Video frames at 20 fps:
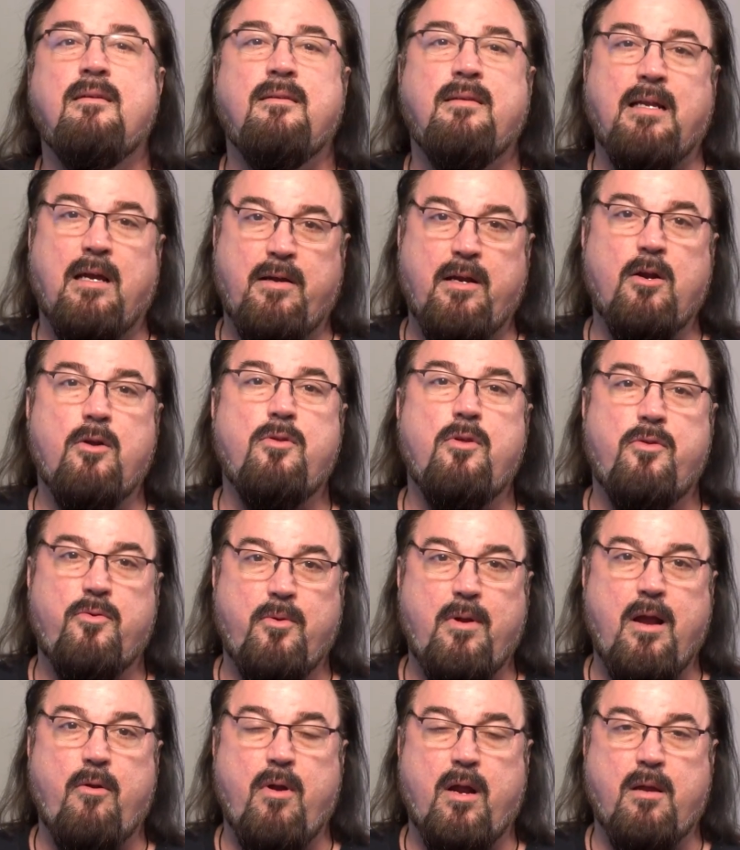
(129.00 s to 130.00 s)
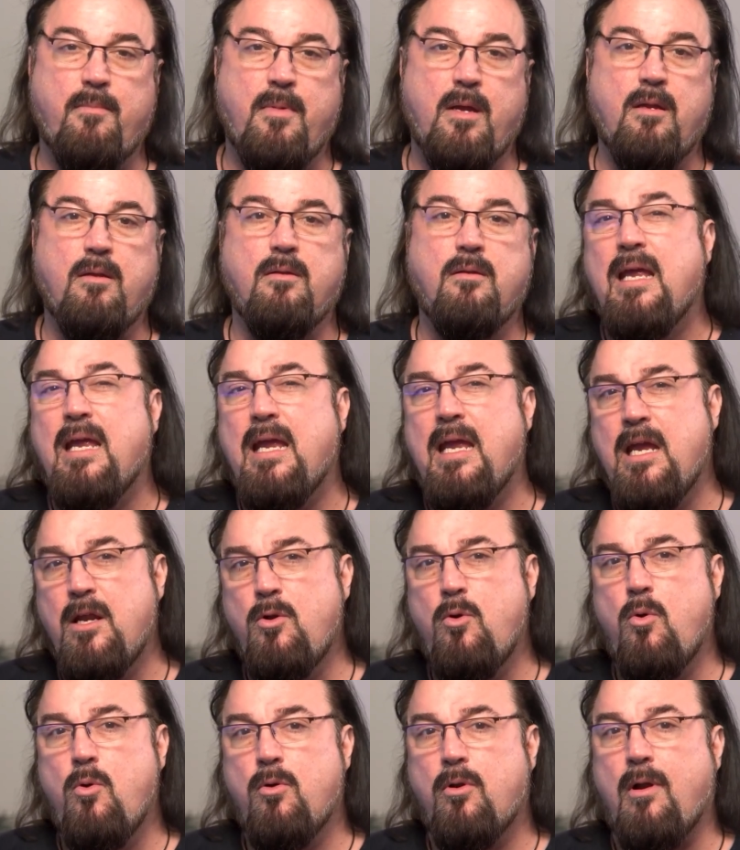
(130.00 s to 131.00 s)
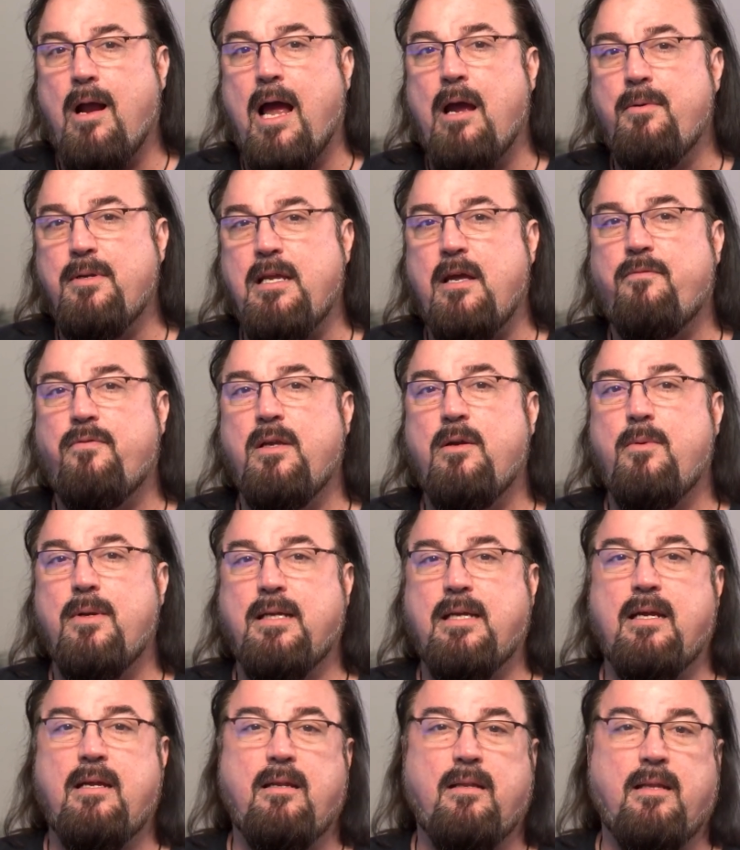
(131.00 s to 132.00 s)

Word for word: Now, here are the three I recommend. In order, I would definitely get